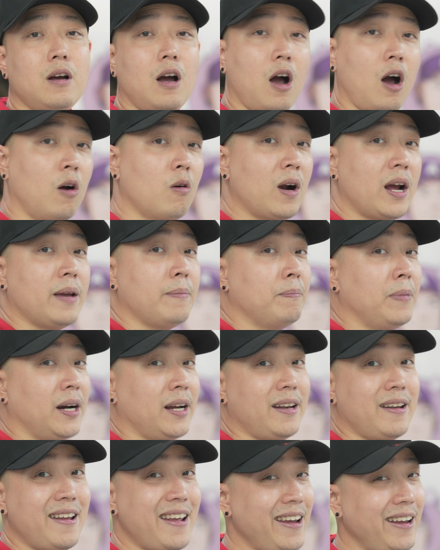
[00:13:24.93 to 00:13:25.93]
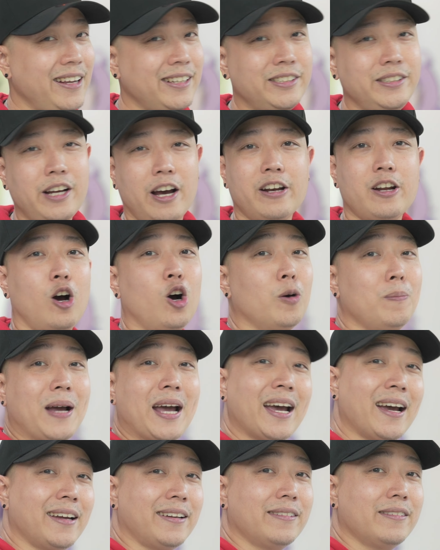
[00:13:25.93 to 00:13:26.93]
All right, but it's not all
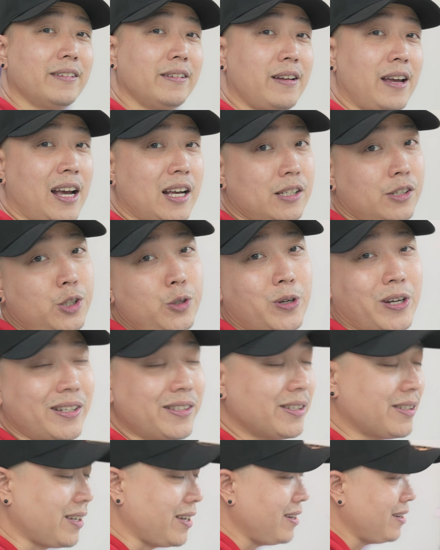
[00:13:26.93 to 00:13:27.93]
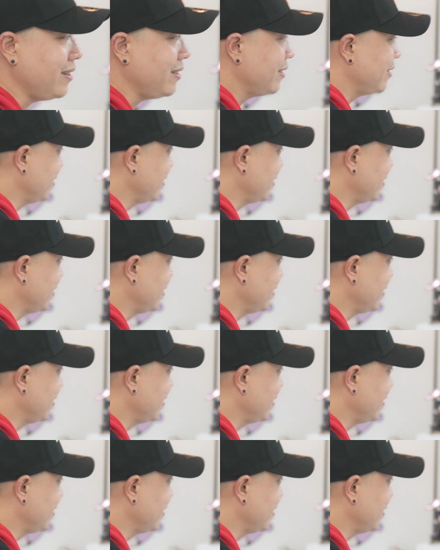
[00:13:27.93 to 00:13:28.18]
bad. As you can see,